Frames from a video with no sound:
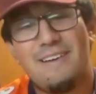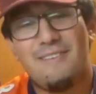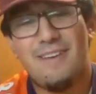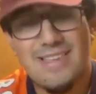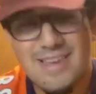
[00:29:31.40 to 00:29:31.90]

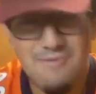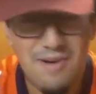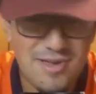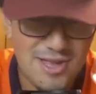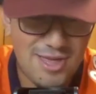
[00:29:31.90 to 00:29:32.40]
Raza,
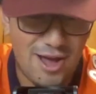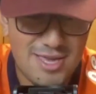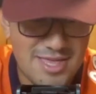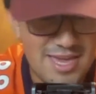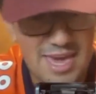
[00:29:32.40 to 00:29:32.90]
what was your thoughts
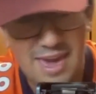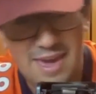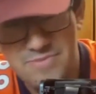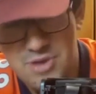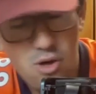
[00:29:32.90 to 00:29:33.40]
on the
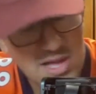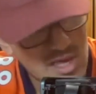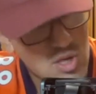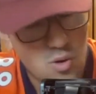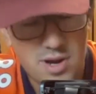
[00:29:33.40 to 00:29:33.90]
game? Don't let
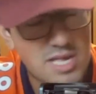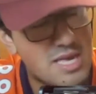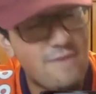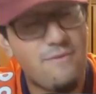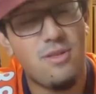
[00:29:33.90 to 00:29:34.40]
the score
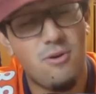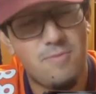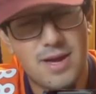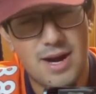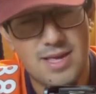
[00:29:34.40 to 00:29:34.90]
deceive you though,
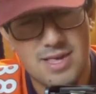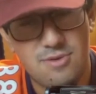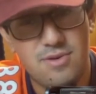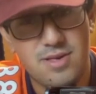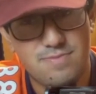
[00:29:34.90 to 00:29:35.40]
because it
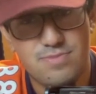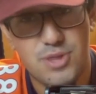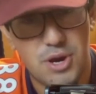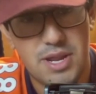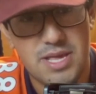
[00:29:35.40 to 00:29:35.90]
was
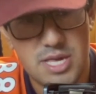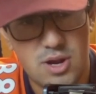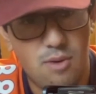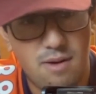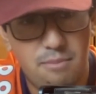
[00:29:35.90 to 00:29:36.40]
30 to 0
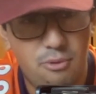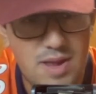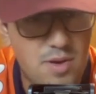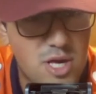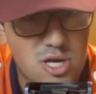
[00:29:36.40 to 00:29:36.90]
at one point.
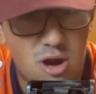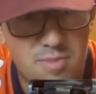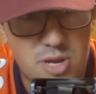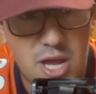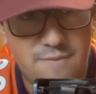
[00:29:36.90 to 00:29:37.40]
It was just
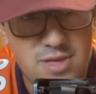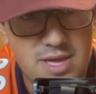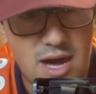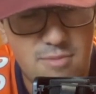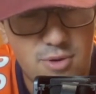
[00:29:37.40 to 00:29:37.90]
garbage time for the
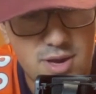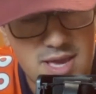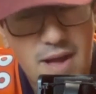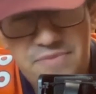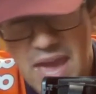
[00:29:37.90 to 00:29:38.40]
Cowboys.
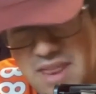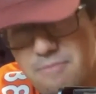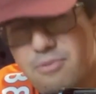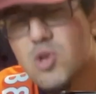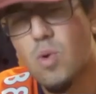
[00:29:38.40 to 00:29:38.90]
Teddy
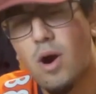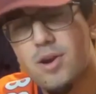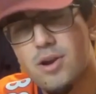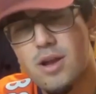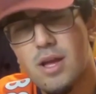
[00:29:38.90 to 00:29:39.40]

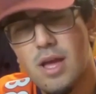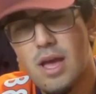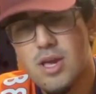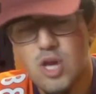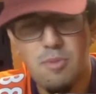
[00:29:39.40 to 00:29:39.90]
Bridgewater.
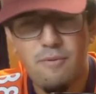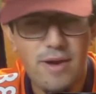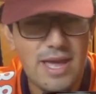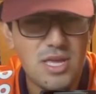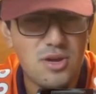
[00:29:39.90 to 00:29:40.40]
Sorry, before
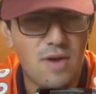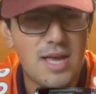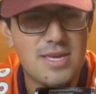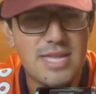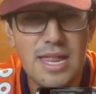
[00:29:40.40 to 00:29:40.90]
I get to you,
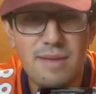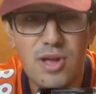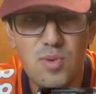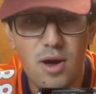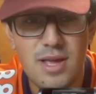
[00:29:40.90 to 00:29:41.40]
Raza, Teddy
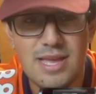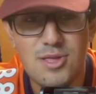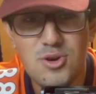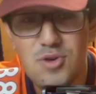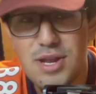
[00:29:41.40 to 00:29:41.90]
Bridgewater is now
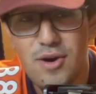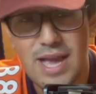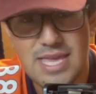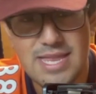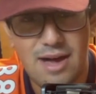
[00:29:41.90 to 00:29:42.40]
2 0
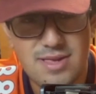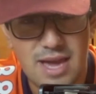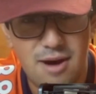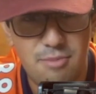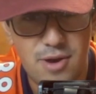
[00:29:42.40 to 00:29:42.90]
against the Dallas
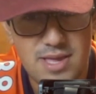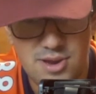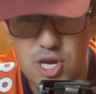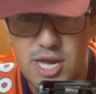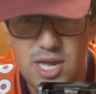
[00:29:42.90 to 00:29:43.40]
Cowboys. I know
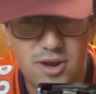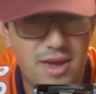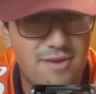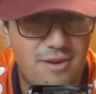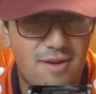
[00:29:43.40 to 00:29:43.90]
you're shaking your
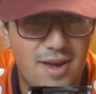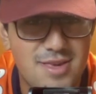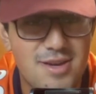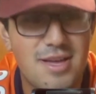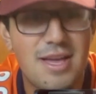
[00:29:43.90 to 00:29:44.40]
head there, Raza.